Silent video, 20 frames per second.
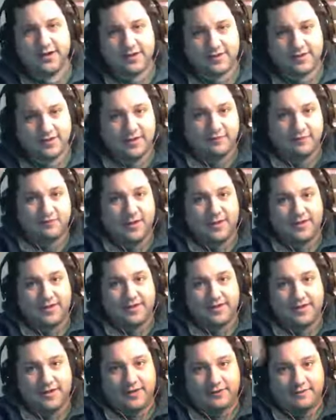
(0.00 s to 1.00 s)
that
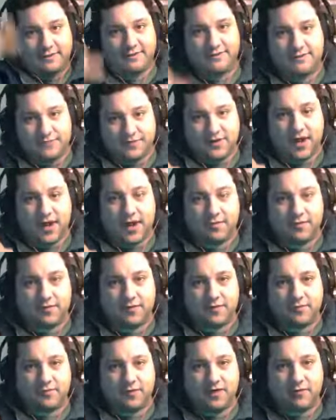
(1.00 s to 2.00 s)
basically comes
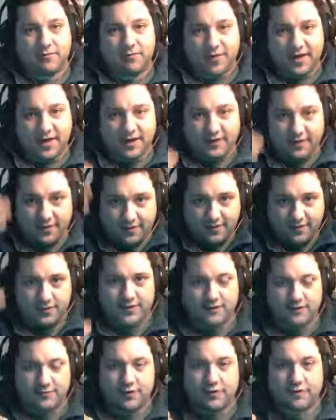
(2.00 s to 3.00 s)
from the abyss
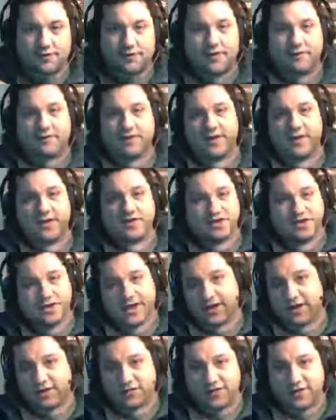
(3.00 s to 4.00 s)
during the book of revelation
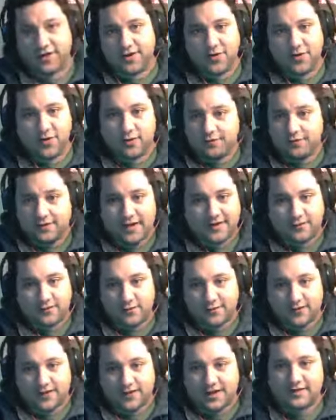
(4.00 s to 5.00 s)
i don't know if that's
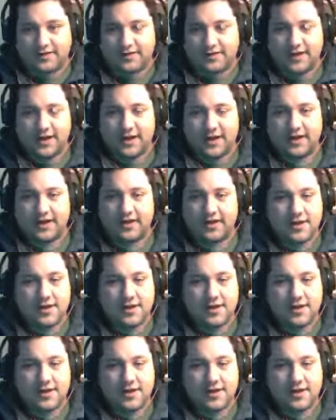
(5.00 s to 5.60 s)
what they're hinting at